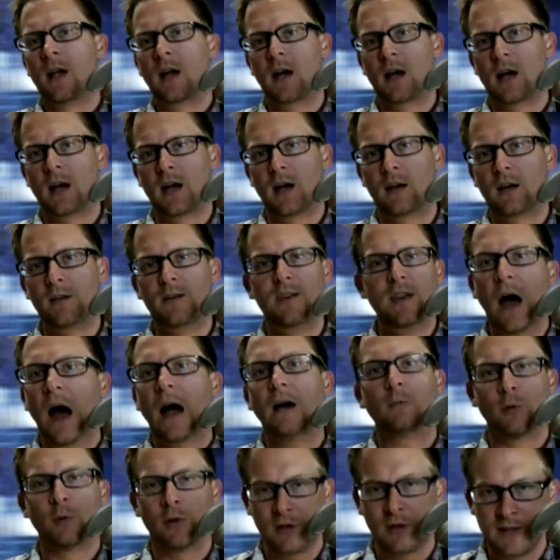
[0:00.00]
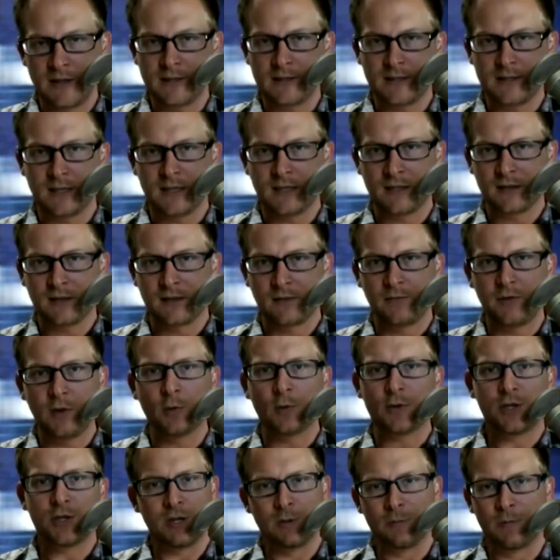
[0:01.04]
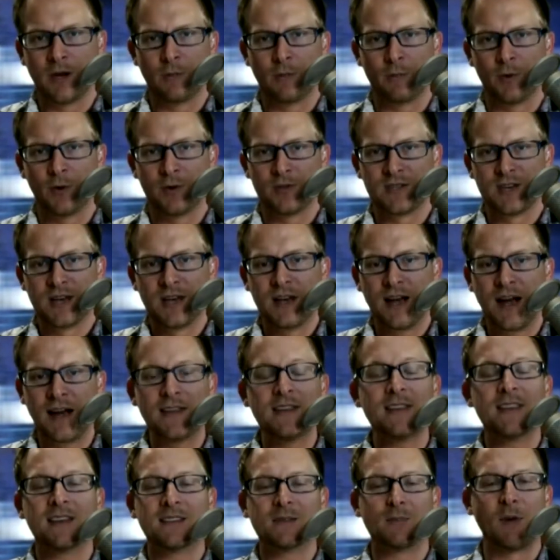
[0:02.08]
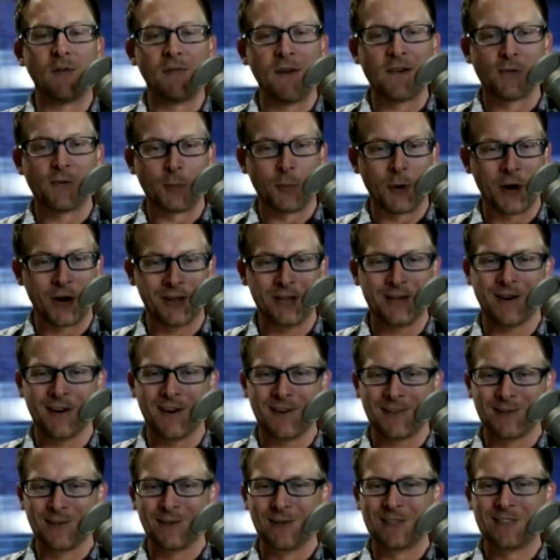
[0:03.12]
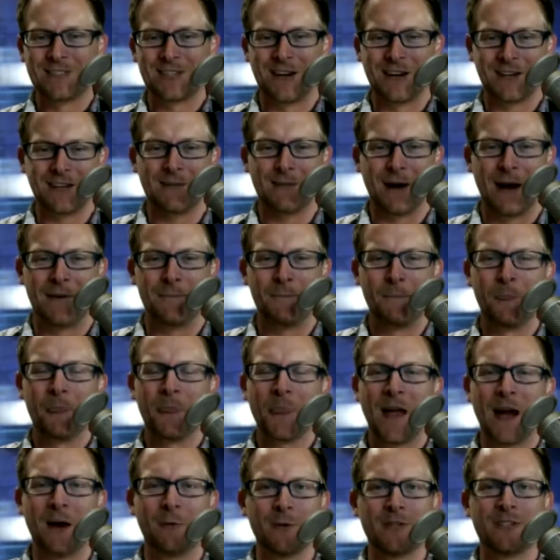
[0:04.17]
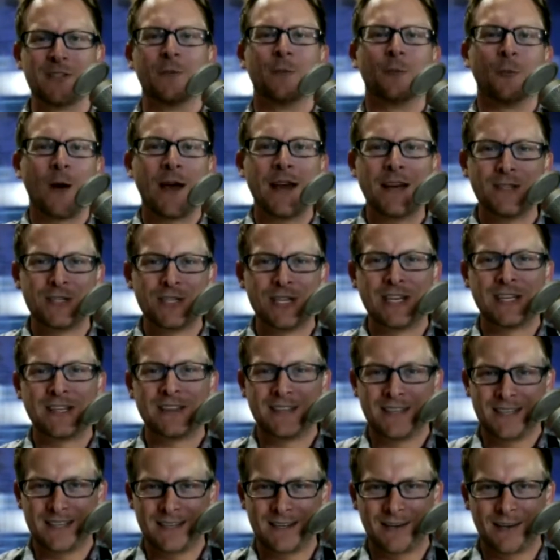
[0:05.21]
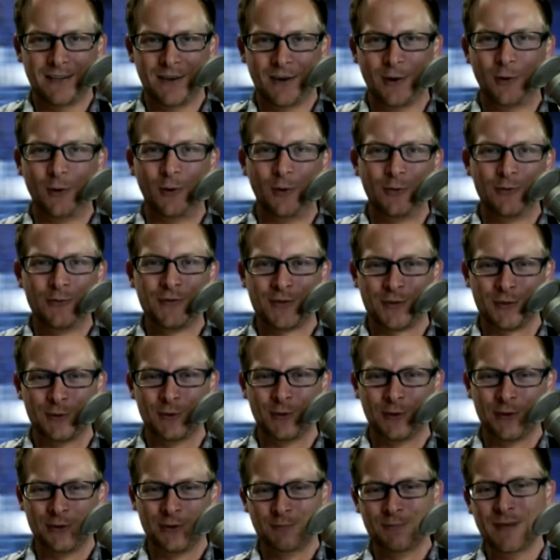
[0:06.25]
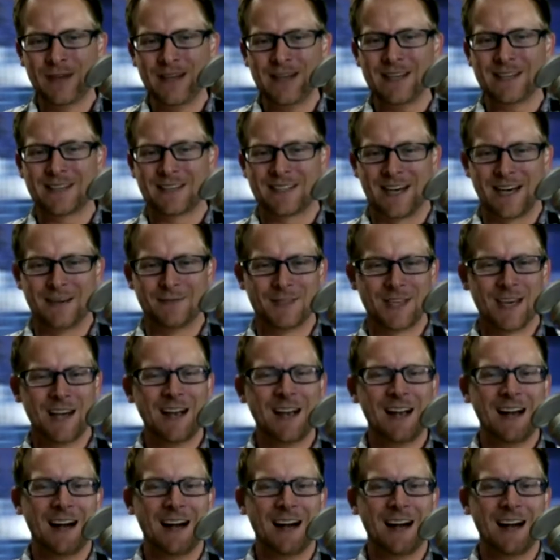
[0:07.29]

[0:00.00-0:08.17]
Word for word: uh, not releasing the viewership numbers I think that's my favorite part of the article is talking about how it's enraging the the old school media types.